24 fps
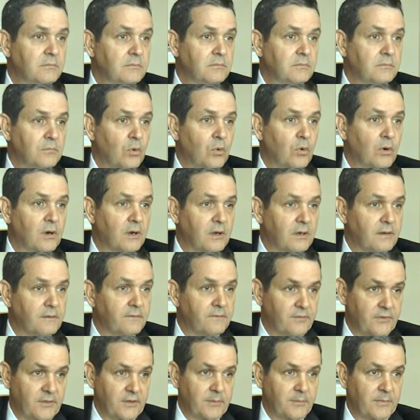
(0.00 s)
more
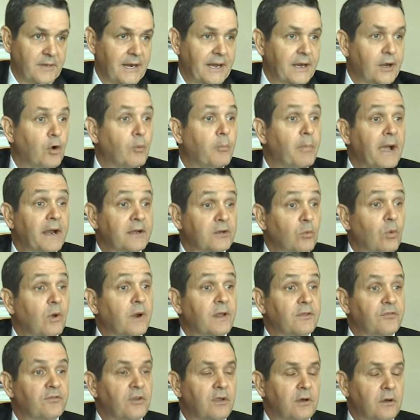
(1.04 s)
of them. And I go back to what
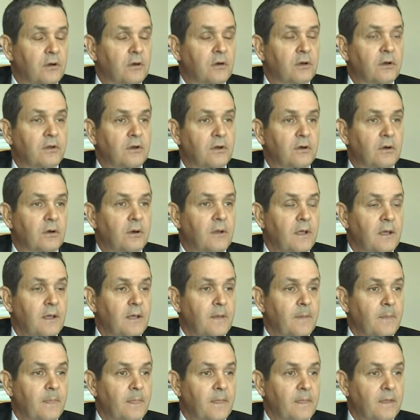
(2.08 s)
I said earlier,
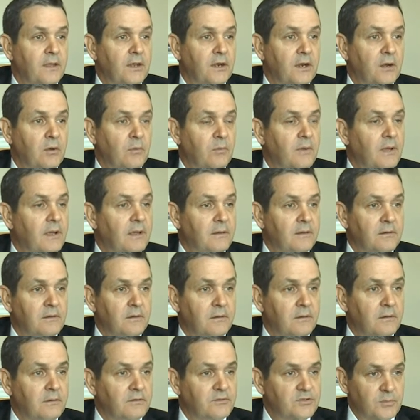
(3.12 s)
you know,
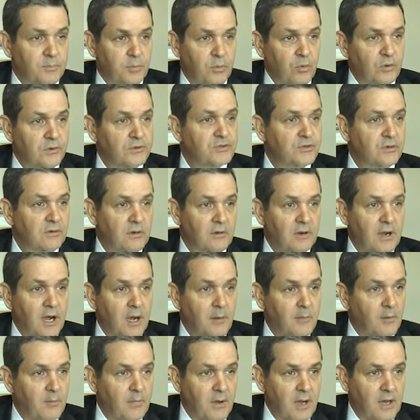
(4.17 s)
support your
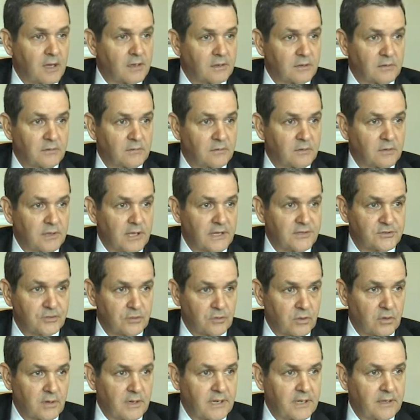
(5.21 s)
alma mater. That's
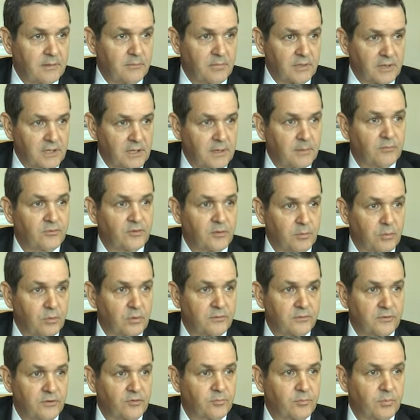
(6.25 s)
great, but come
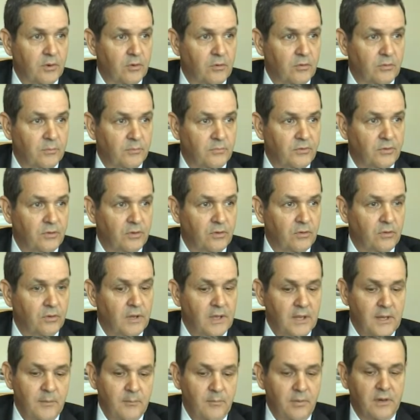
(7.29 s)
support this program too,
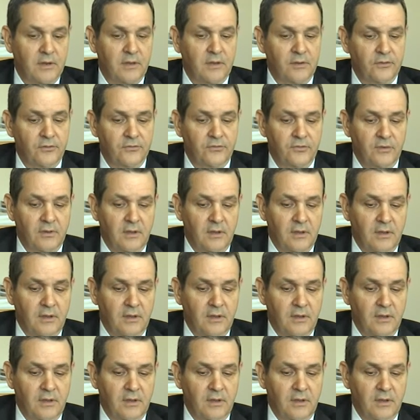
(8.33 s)
because